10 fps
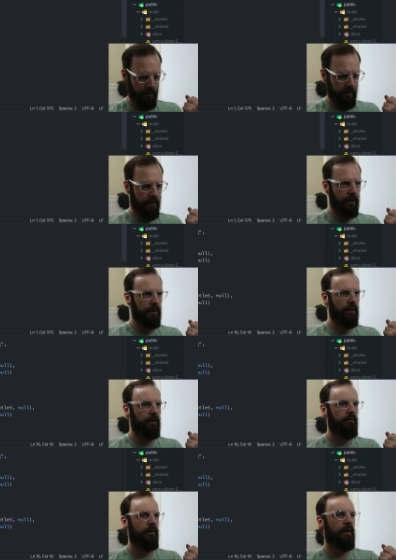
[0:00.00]
any
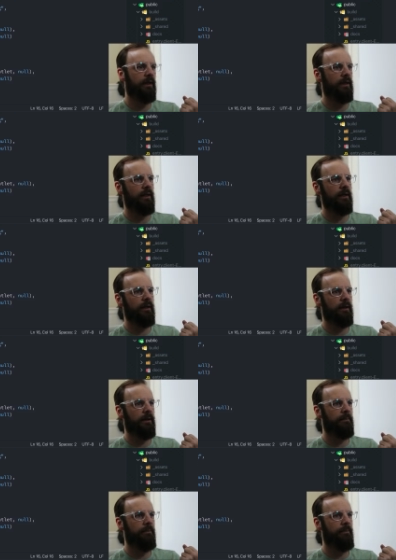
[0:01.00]
of the,
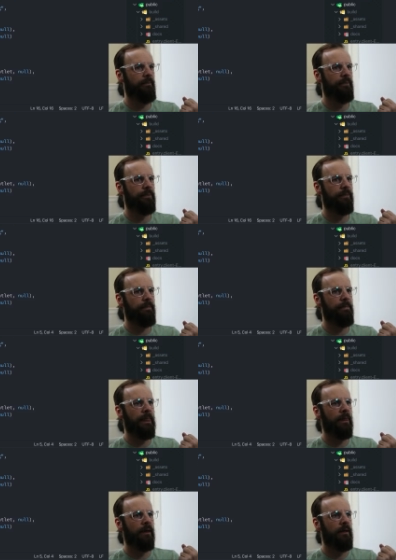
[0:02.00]

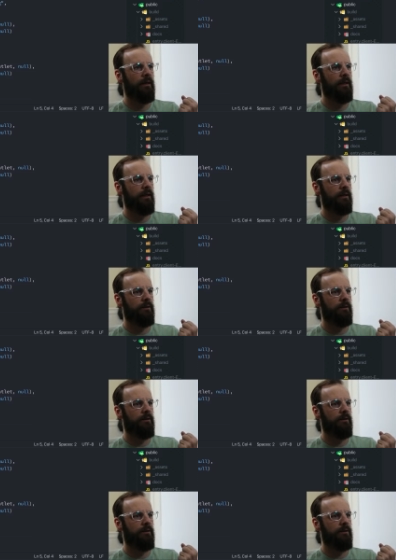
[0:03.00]
you